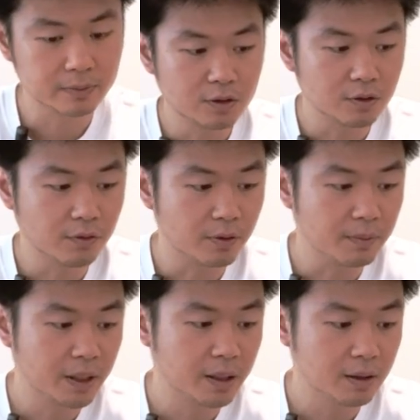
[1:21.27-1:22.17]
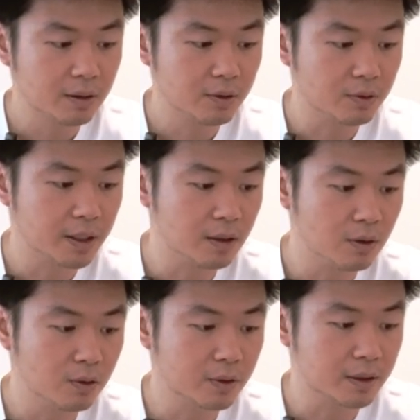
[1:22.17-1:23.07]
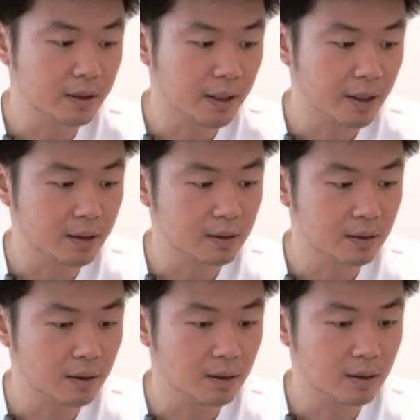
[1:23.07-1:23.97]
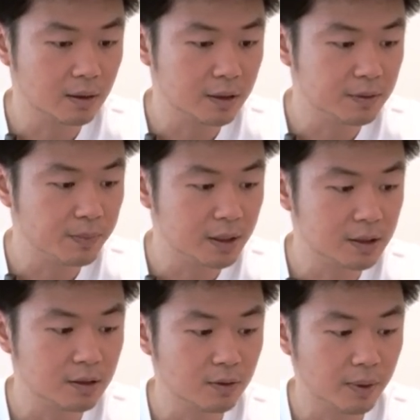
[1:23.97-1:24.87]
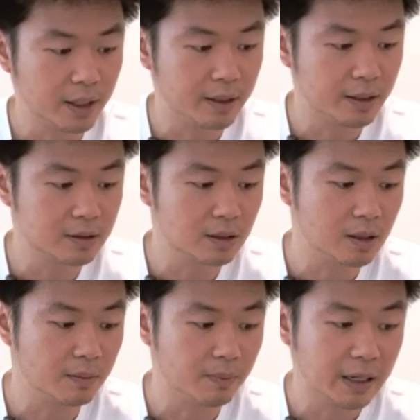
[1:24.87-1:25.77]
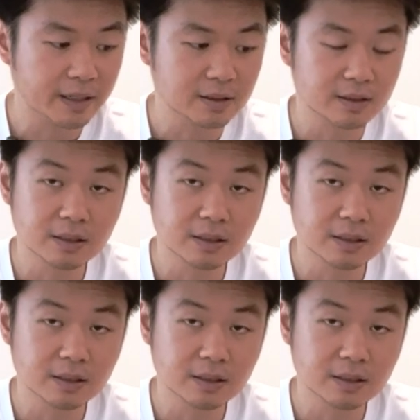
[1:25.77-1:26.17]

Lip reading: So from here you can look at this picture where there's blood